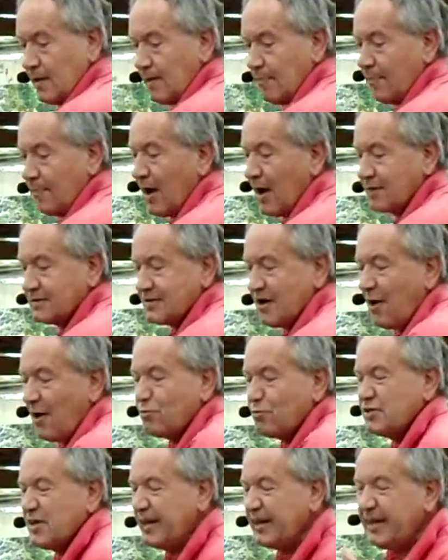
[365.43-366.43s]
But I'm
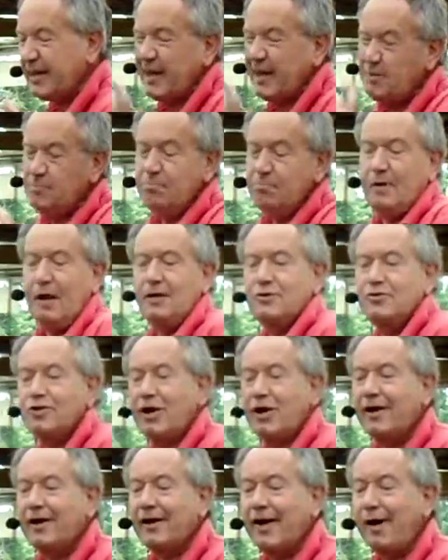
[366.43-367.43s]
thinking,
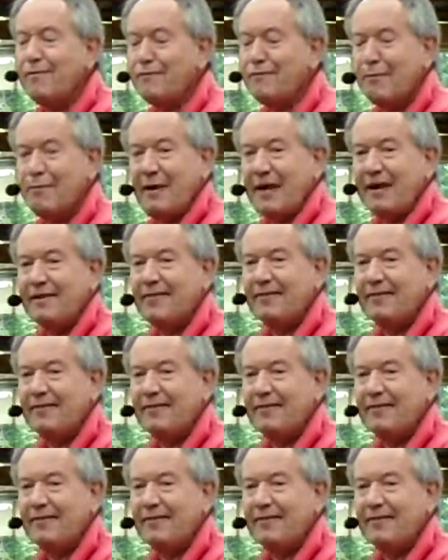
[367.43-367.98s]
shall I go for pink